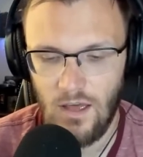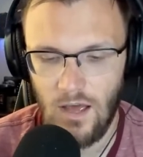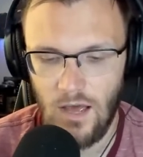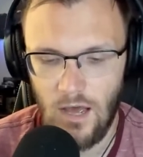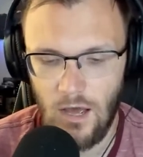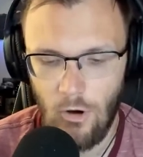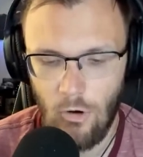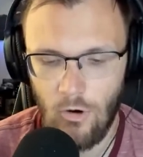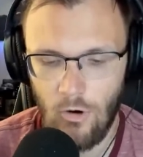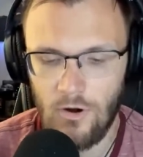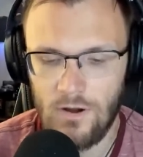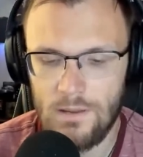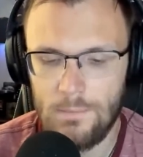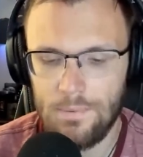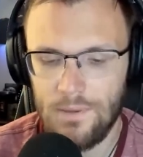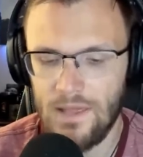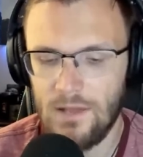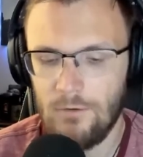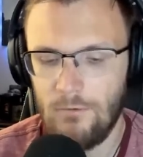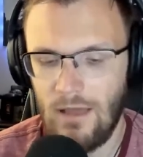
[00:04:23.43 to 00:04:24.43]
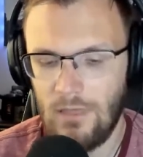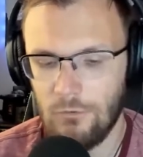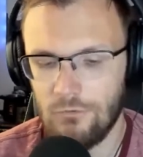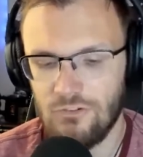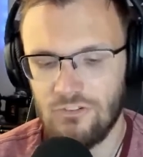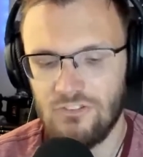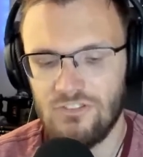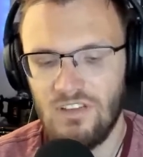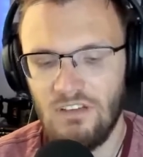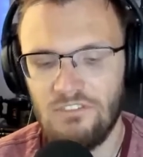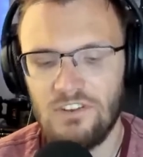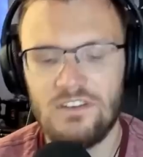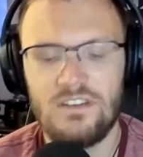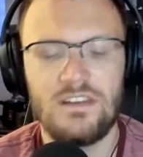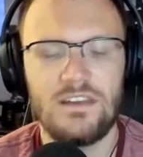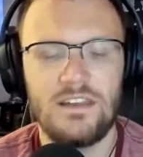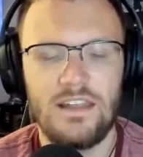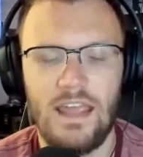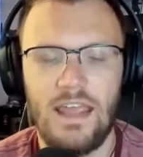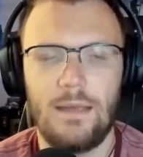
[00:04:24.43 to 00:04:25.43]
uh, or he played rather just
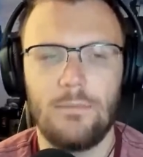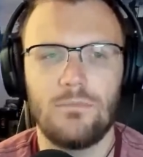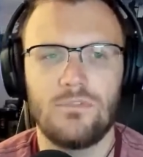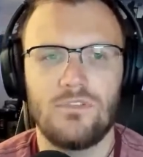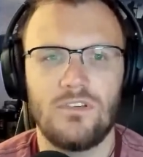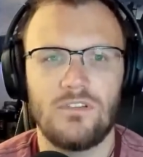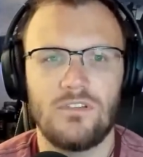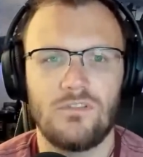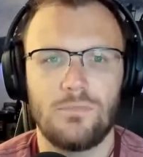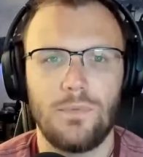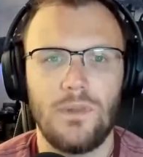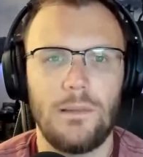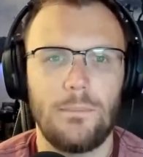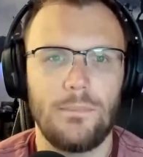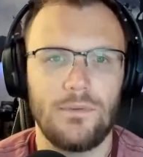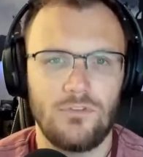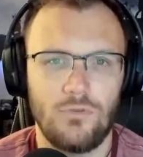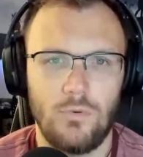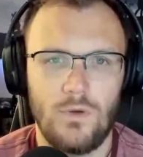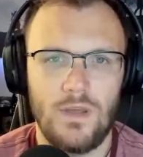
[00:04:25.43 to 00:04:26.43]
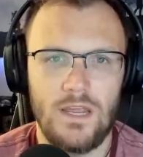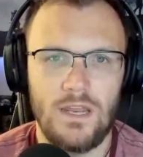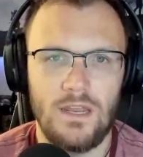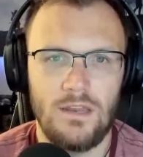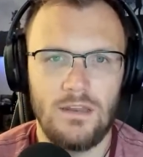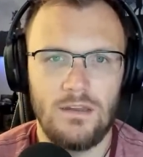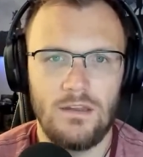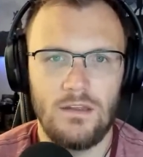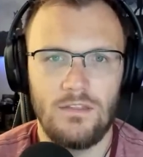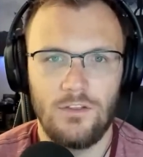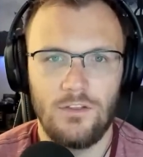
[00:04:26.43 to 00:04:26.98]
17 games split between